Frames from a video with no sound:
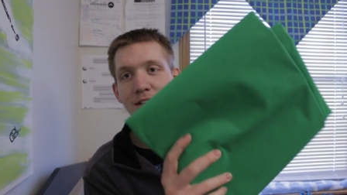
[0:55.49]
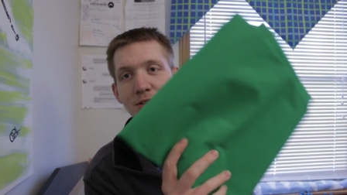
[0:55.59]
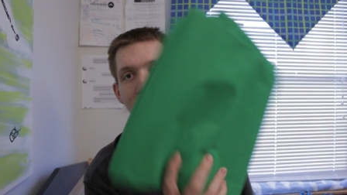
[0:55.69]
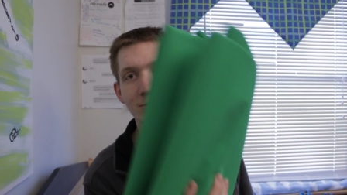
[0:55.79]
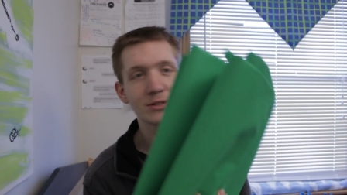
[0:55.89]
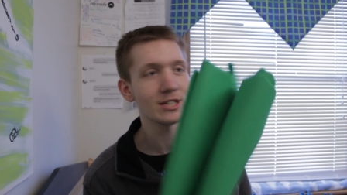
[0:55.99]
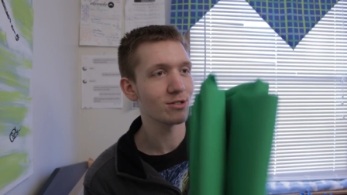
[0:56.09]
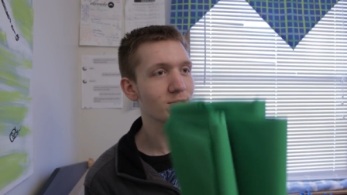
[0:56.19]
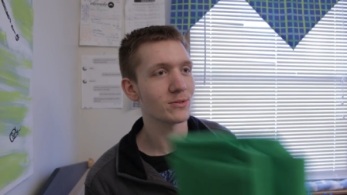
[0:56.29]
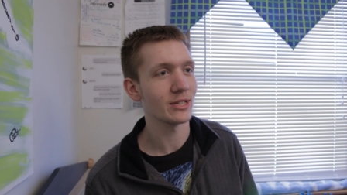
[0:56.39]
his green
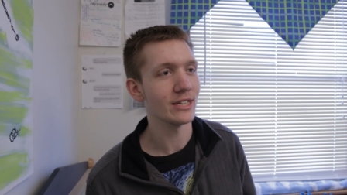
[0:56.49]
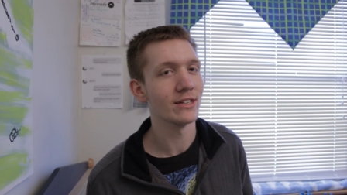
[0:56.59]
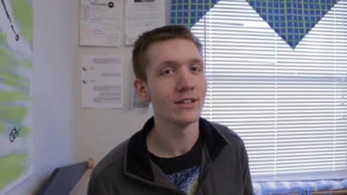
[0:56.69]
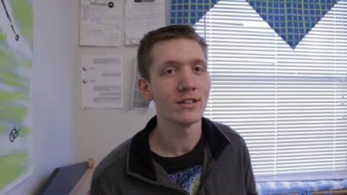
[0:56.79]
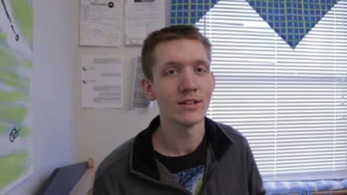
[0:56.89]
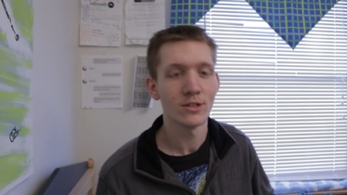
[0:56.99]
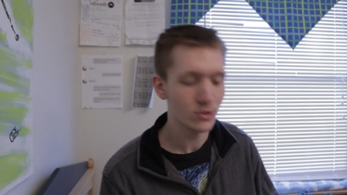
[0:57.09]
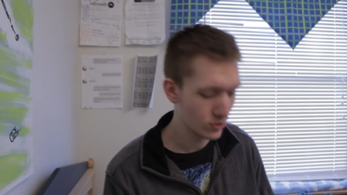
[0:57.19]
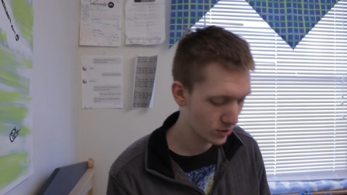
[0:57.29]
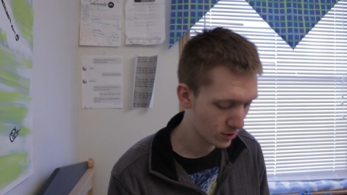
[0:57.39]
screen.
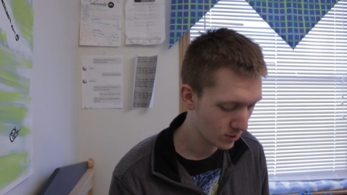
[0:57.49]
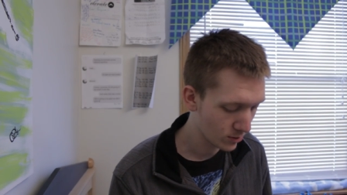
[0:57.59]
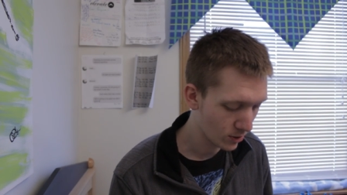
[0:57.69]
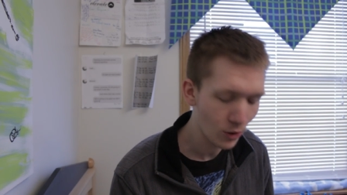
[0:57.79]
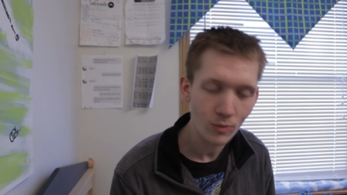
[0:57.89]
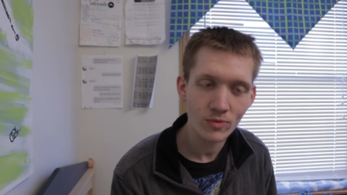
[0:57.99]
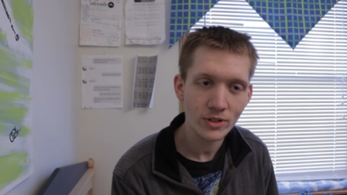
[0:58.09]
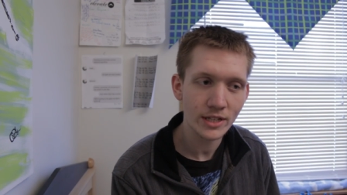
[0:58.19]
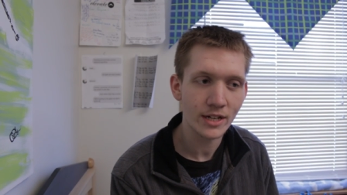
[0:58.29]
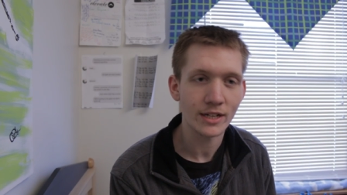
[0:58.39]
So
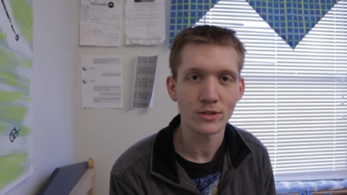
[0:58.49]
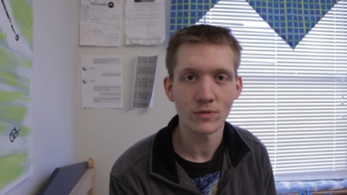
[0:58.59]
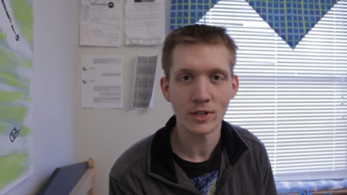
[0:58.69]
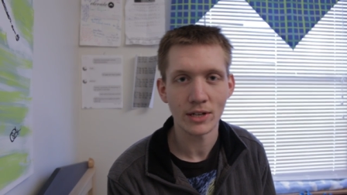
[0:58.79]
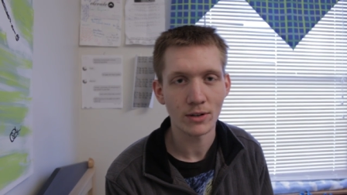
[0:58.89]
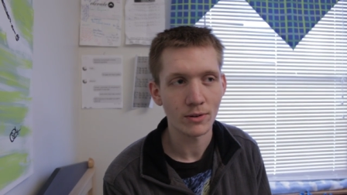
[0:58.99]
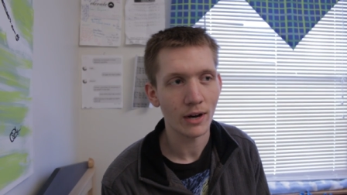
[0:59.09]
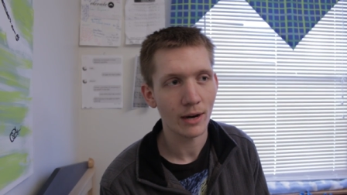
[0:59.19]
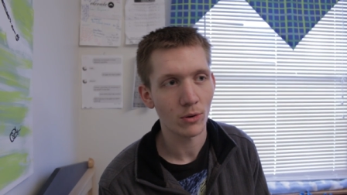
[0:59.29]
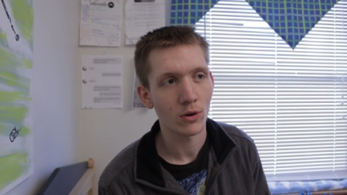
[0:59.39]
hopefully the next video
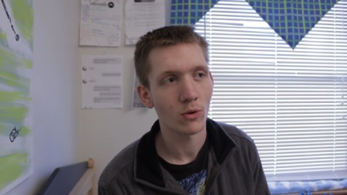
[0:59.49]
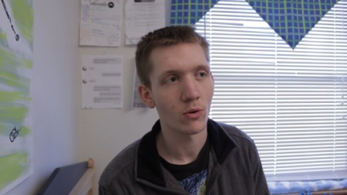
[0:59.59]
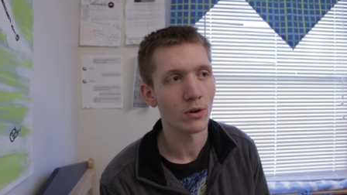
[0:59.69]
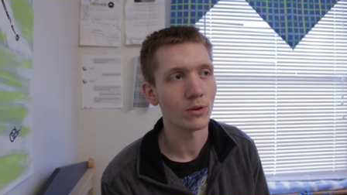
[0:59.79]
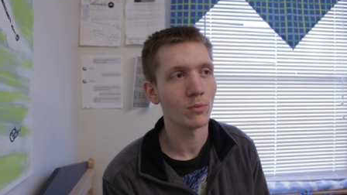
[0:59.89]
I record